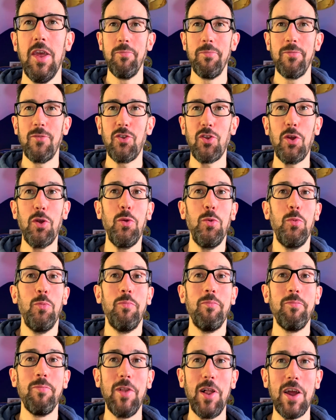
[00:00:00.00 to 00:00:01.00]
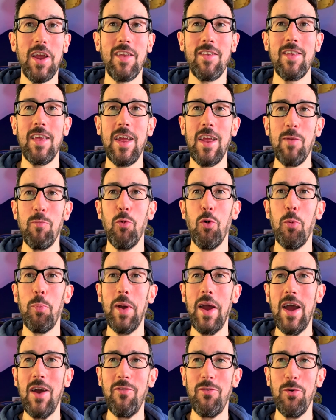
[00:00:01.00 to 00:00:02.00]
So, like I say, more
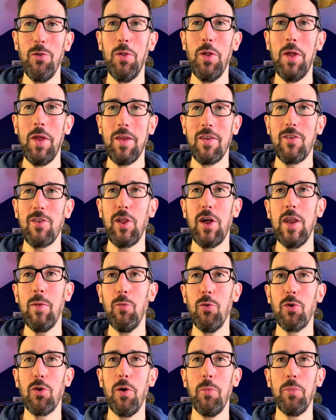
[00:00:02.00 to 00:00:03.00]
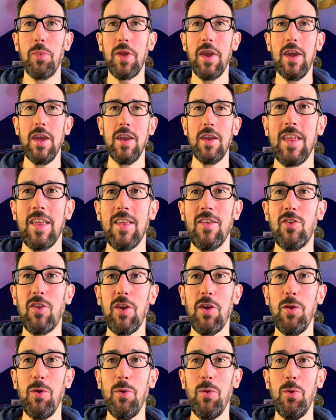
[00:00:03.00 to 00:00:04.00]
powerful, slightly more complicated.
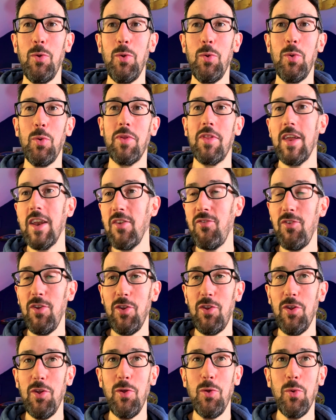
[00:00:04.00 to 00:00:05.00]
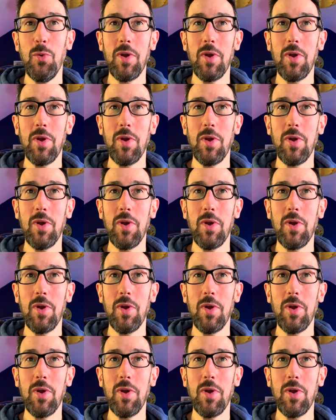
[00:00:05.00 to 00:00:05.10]
So then if you do